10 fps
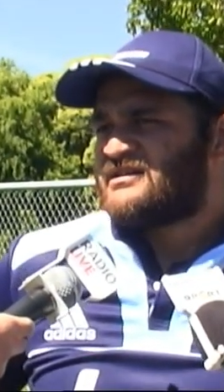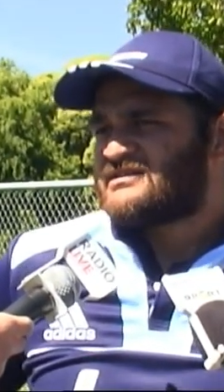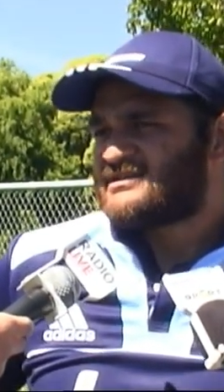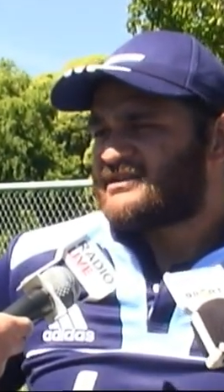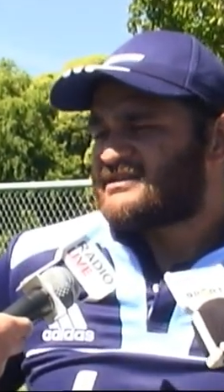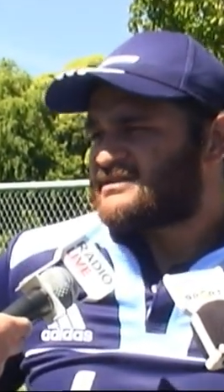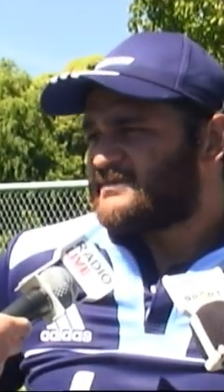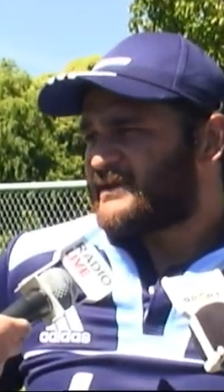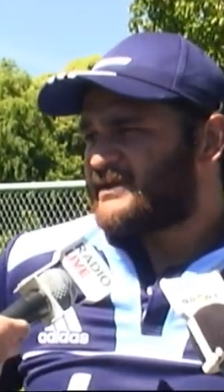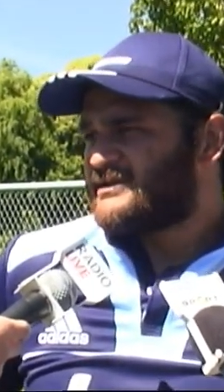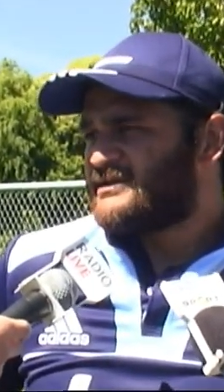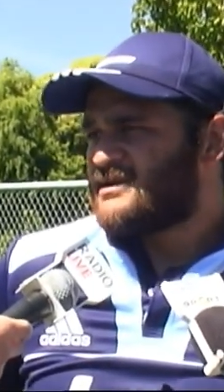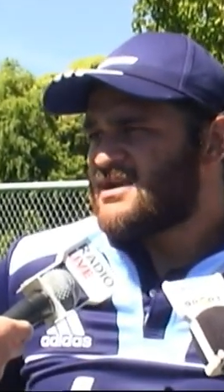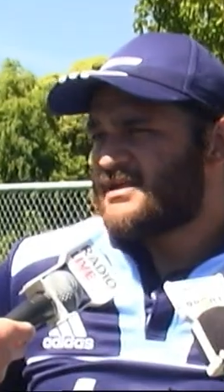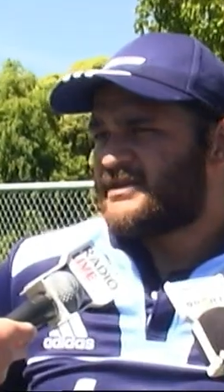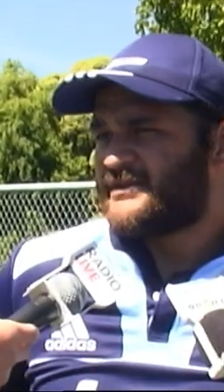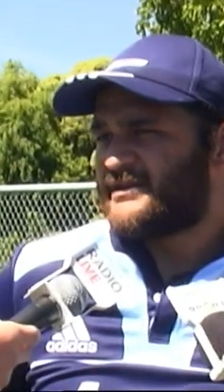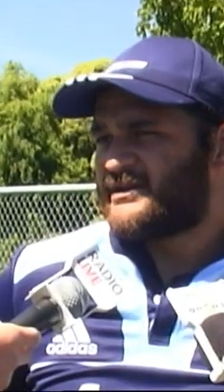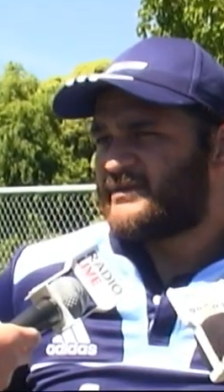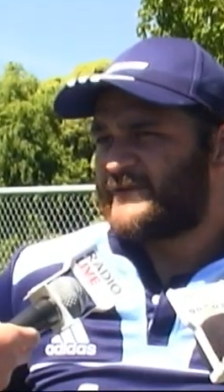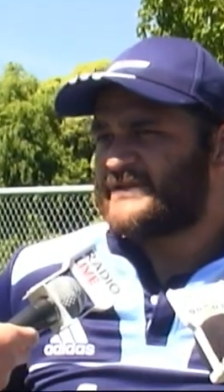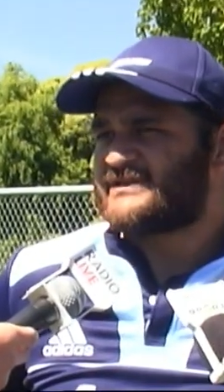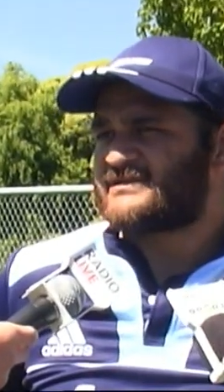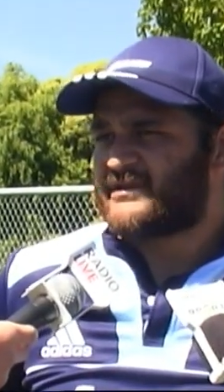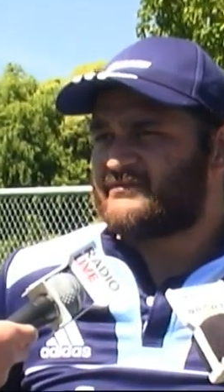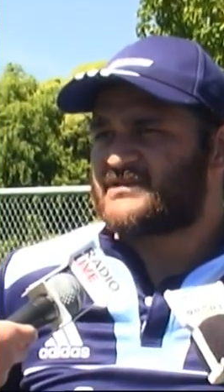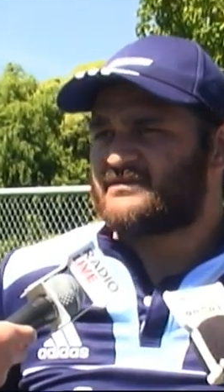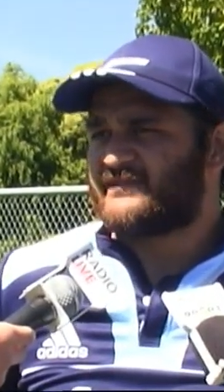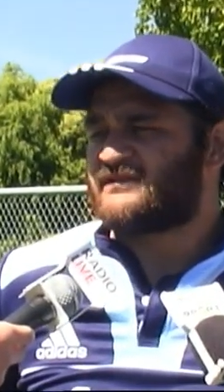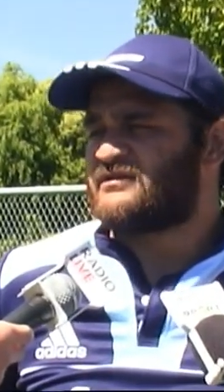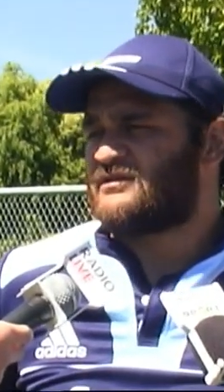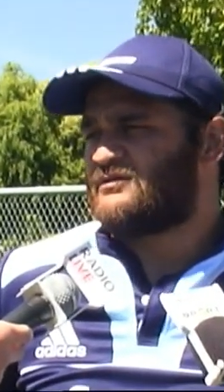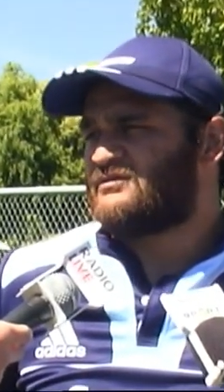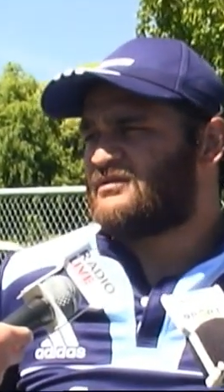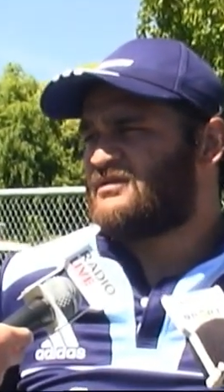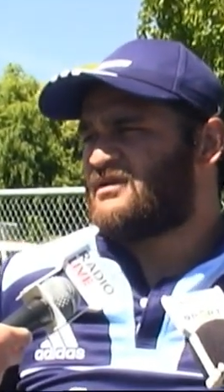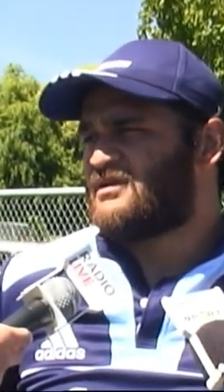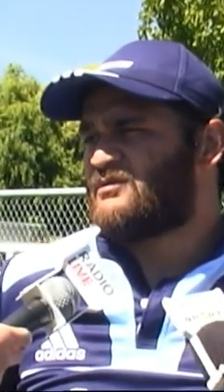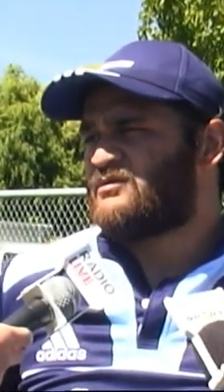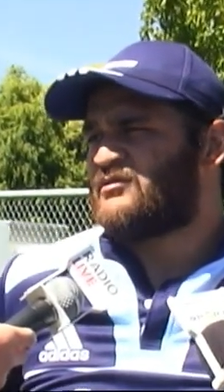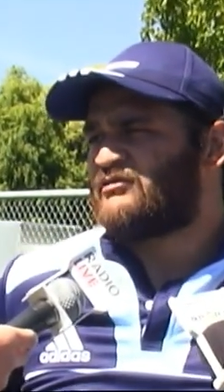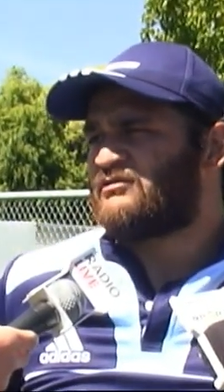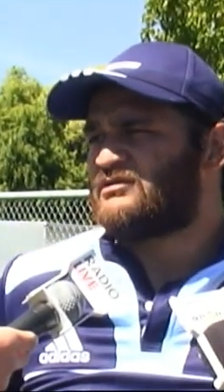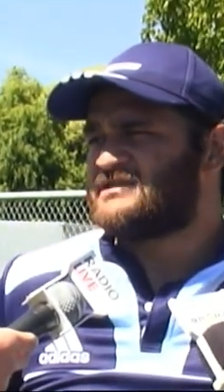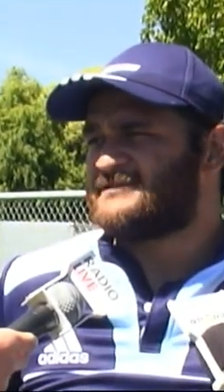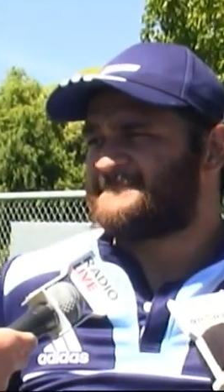selected to play in the pre-season games, I'll definitely know what my role is.